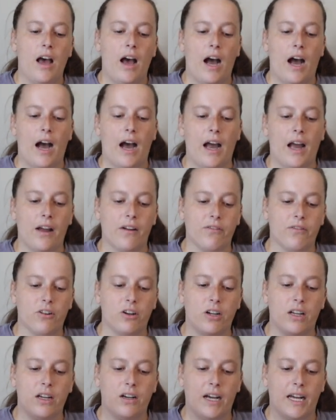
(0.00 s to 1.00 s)
I
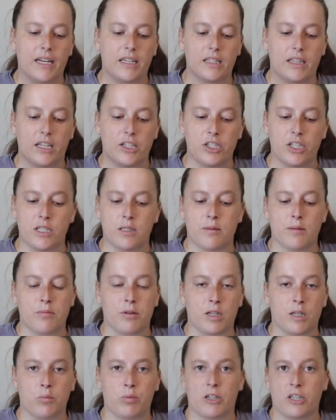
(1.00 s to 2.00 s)
really liked that she's been
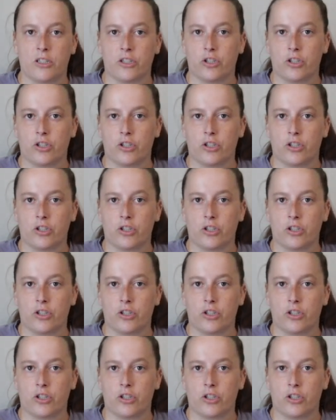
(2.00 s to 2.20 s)
pretty pr